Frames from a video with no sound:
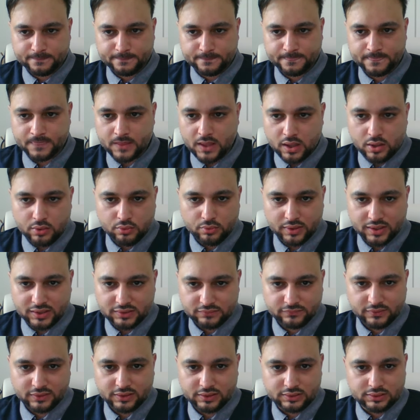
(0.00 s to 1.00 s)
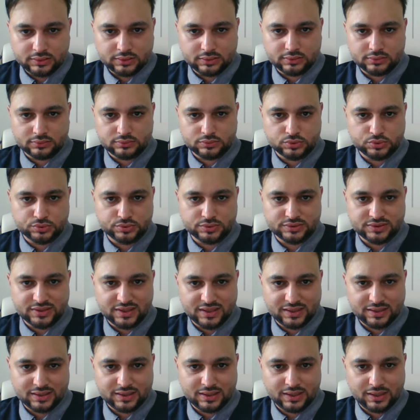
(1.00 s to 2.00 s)
Now it will do the
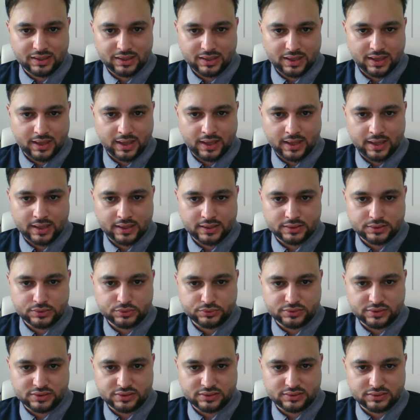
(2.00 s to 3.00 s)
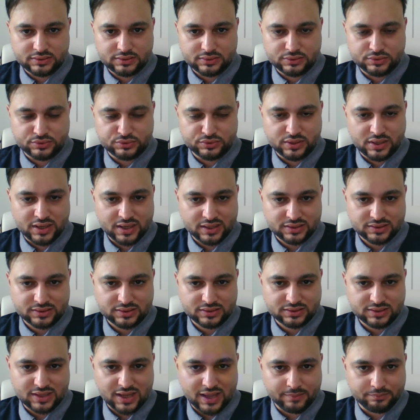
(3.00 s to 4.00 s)
thinking and do the next
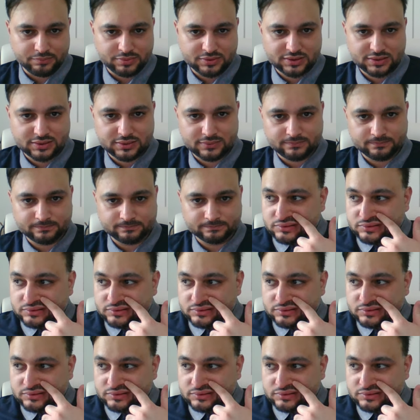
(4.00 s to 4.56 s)
steps.